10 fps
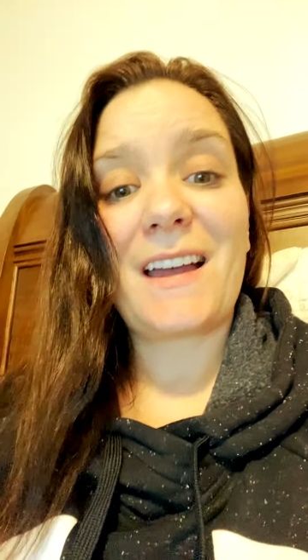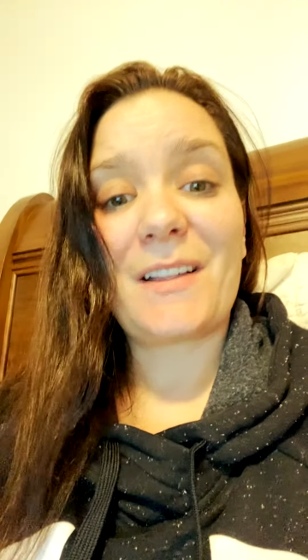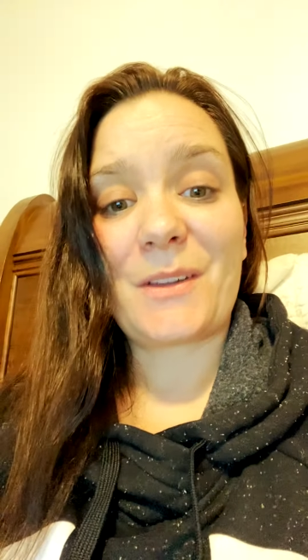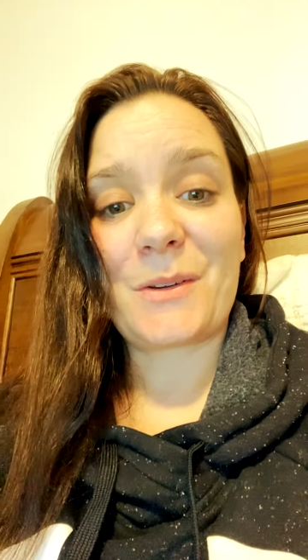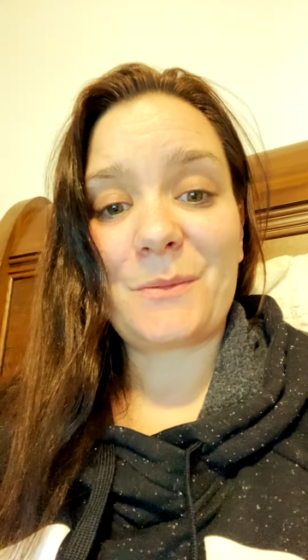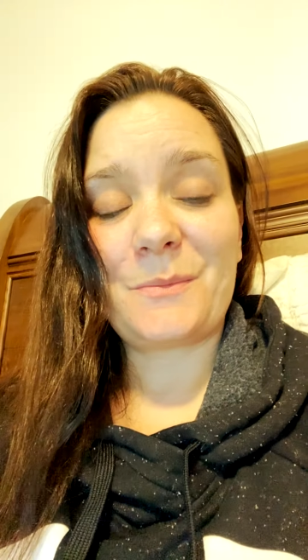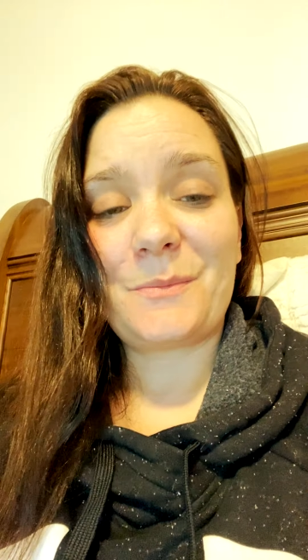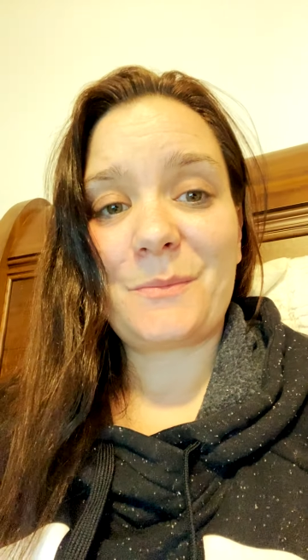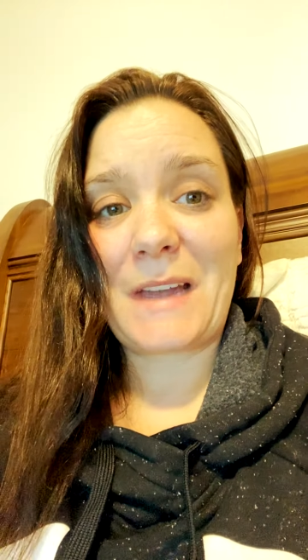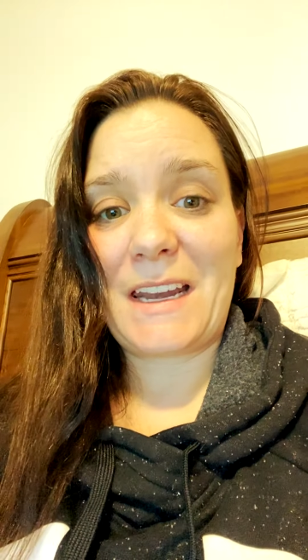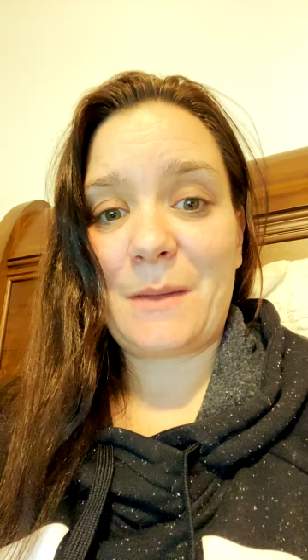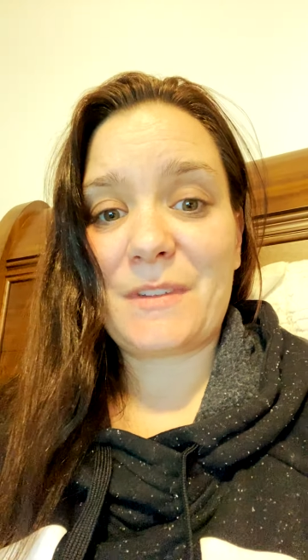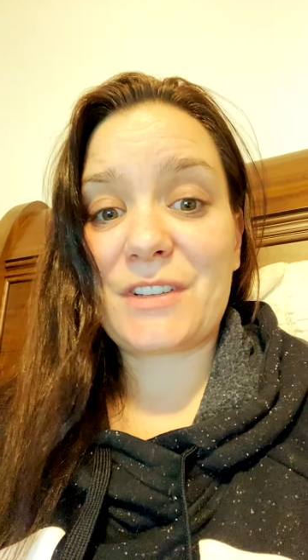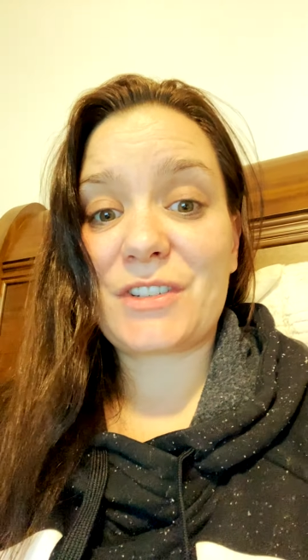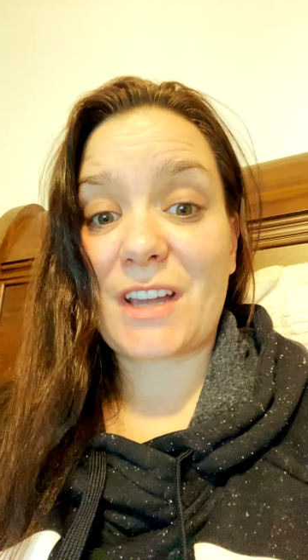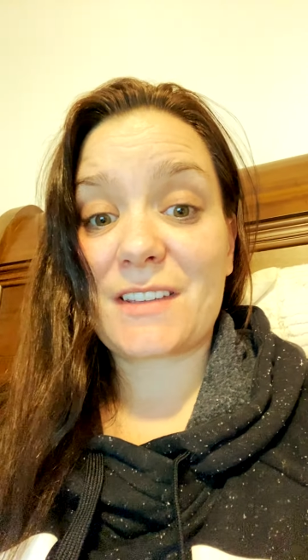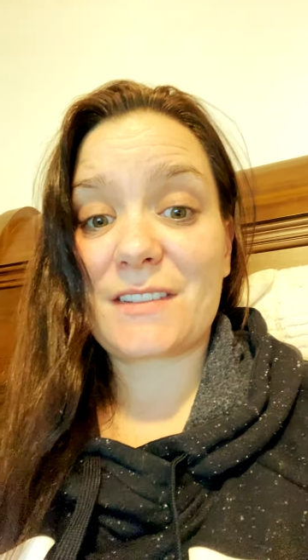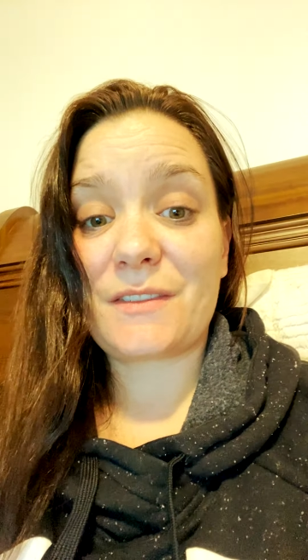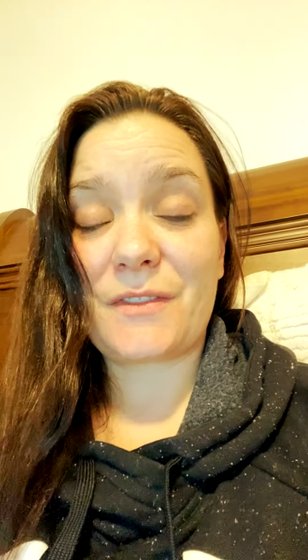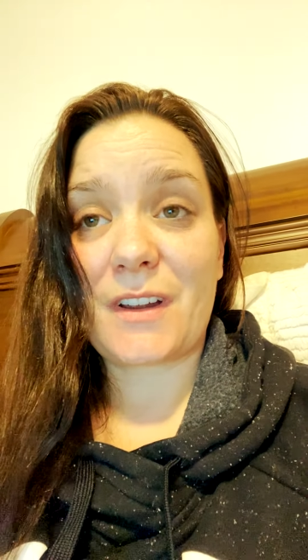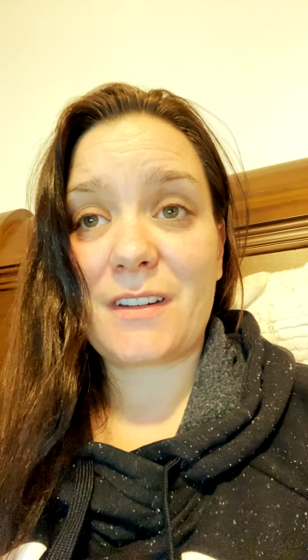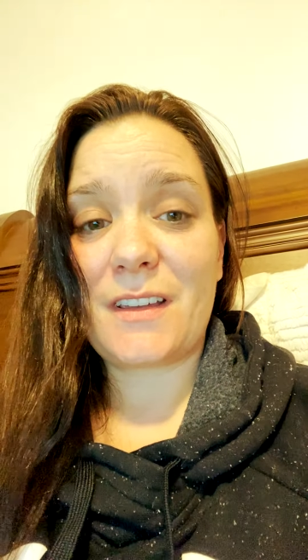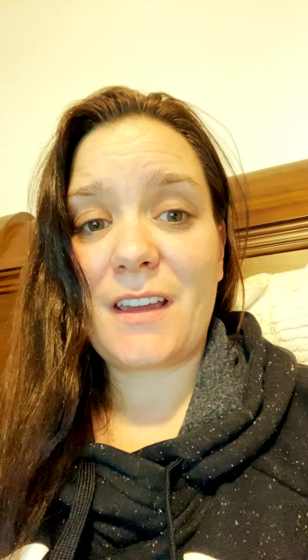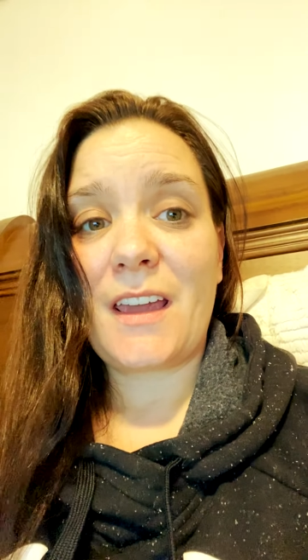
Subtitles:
Hello, my name is Shasta Friend,